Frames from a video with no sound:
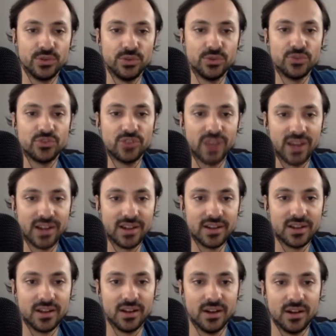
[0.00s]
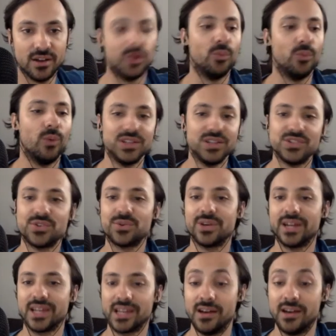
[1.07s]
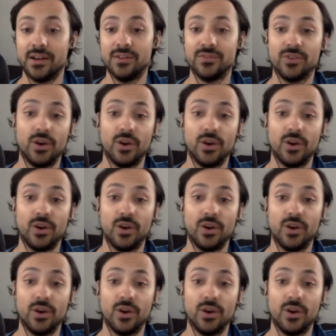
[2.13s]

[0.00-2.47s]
shared of wondering of,